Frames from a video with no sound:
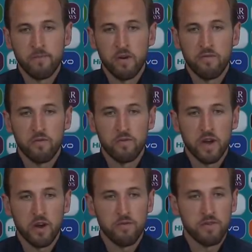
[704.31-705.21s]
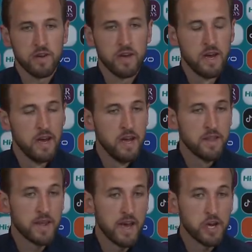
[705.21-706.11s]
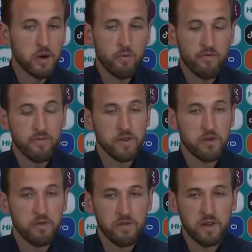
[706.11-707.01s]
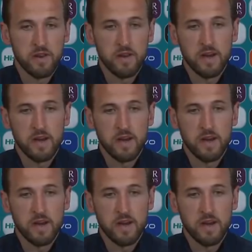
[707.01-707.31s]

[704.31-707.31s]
of course I hope to catch up with him soon.